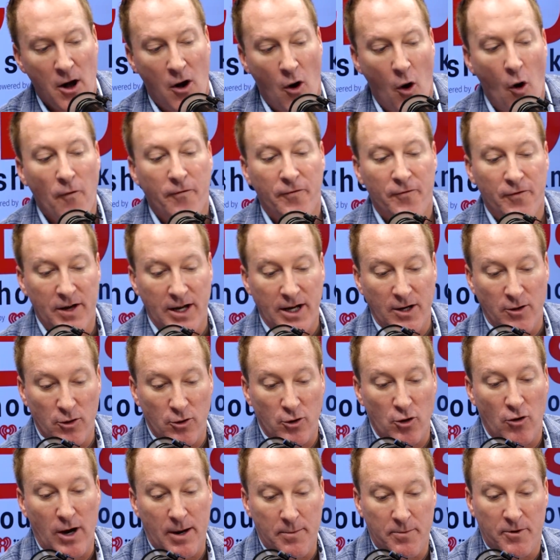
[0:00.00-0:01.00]
hopefully
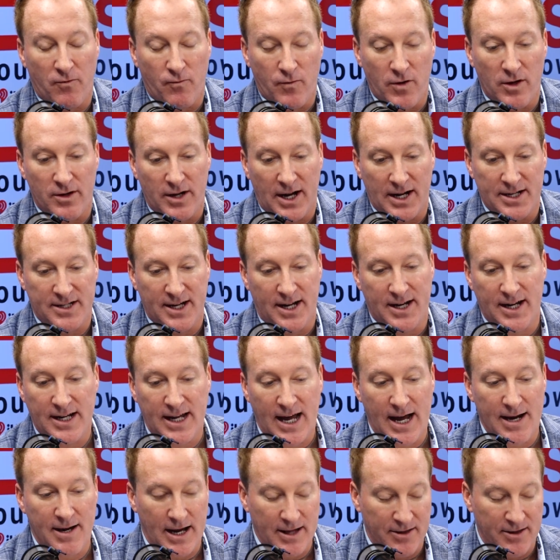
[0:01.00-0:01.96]
you're able to realize that. And again,